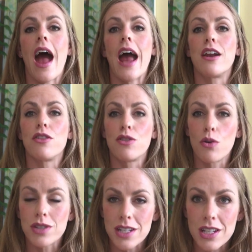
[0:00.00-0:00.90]
And
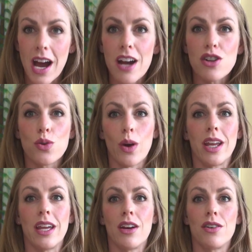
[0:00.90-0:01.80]
those entire
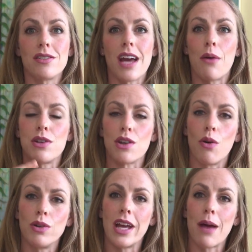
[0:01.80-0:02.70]
20 years, I was
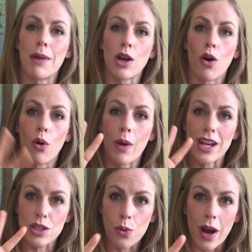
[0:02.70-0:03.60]
only at my goal
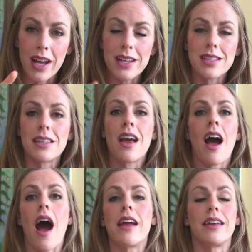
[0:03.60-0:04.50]
weight twice.
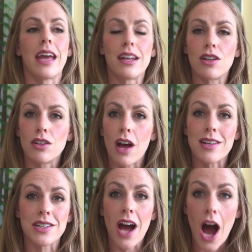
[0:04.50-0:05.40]
I gained and
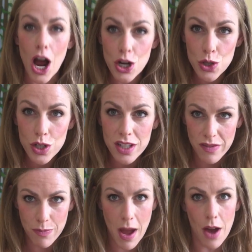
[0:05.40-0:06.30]
lost hundreds
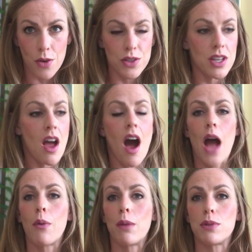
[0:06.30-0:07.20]
of pounds.
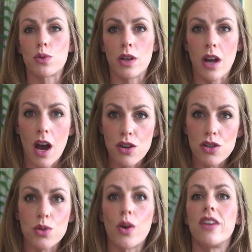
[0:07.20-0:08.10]
I went between
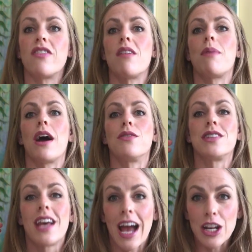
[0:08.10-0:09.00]
125
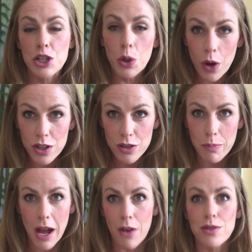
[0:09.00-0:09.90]
pounds and
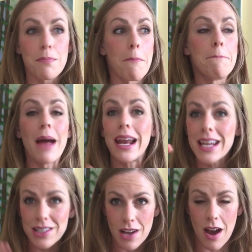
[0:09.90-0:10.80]
200 pounds
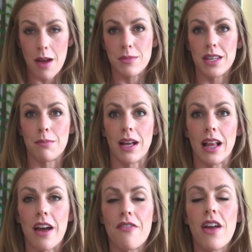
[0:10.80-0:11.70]
many times in my
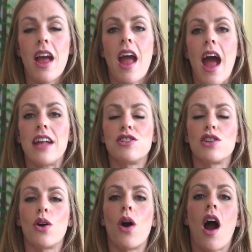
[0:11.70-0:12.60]
life. And
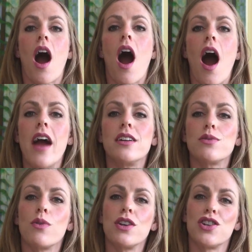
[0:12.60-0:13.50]
so I
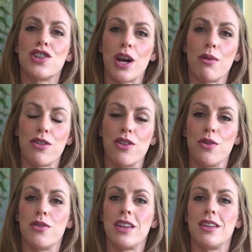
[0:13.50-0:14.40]
just want to share with
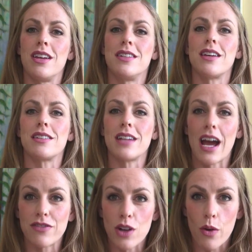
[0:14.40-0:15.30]
you that it doesn't
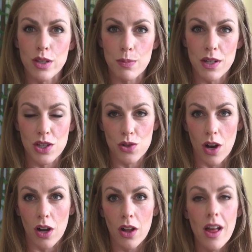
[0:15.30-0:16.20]
have to always be a
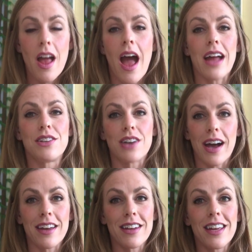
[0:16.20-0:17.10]
struggle, and
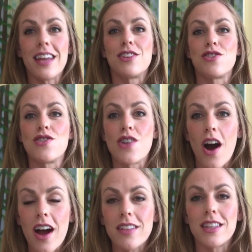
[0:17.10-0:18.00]
dieting is
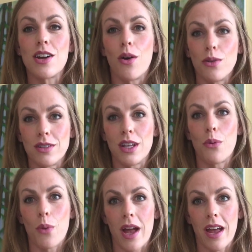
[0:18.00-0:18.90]
not the only
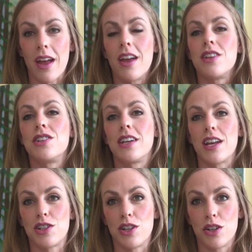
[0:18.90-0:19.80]
way to
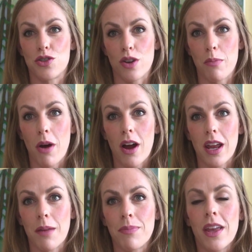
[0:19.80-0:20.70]
get to your dream
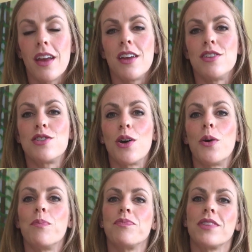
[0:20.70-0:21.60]
body.
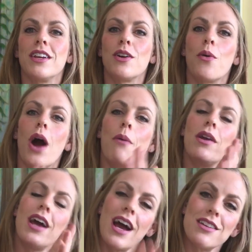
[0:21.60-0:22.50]
So, I
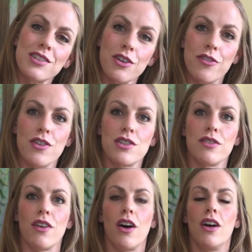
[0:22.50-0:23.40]
want to ask you, first
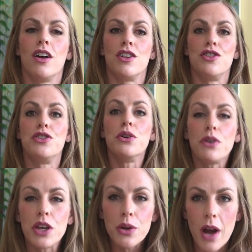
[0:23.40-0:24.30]
of all,
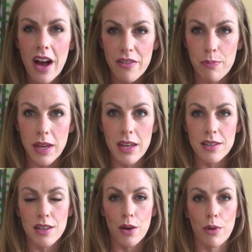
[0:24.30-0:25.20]
do you have
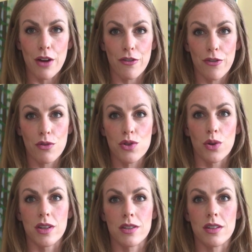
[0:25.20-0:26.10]
peace around food
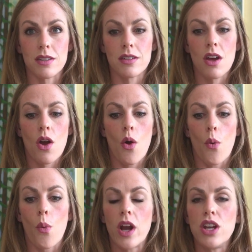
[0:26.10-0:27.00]
choices?
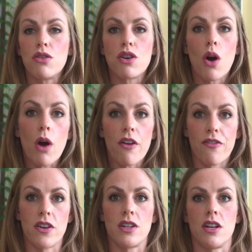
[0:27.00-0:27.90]
When you go
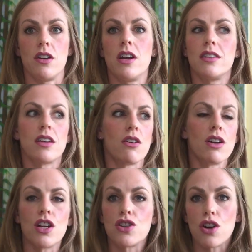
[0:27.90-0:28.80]
out for dinner, is there
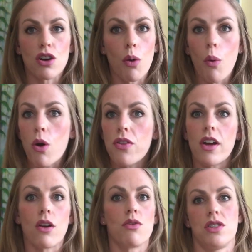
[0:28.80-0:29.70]
an internal war
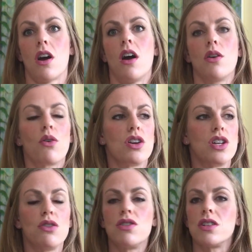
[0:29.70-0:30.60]
that goes on, or
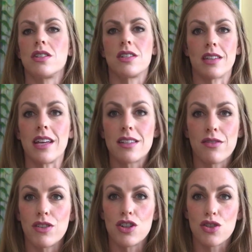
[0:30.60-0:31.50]
do you just
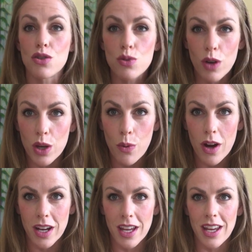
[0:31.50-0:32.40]
decisively choose what you
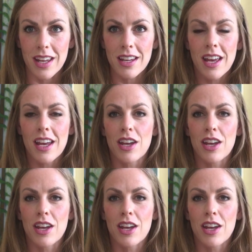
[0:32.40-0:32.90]
want to eat?